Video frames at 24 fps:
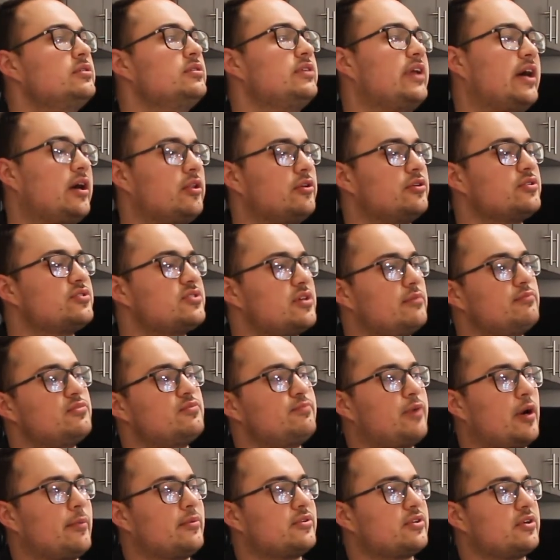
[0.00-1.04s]
Now, there's some
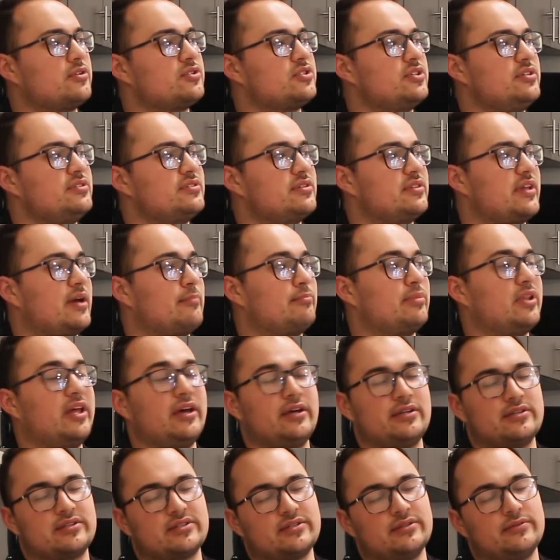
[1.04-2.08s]
Parmesan cheese in that
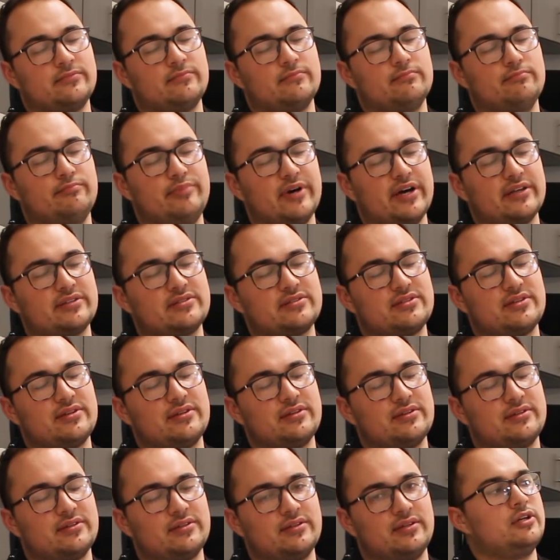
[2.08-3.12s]
blend,
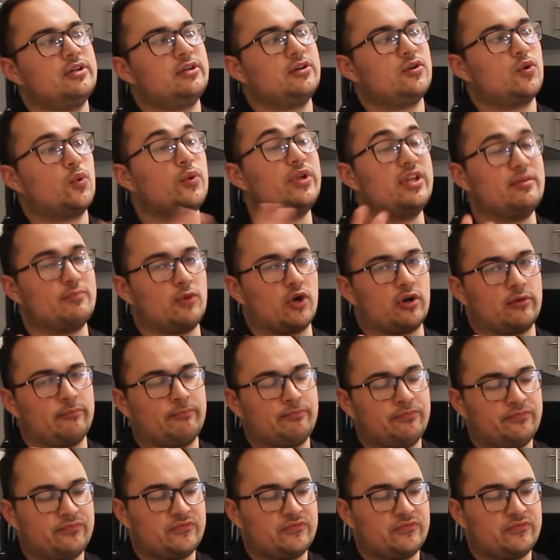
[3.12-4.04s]
but we need more.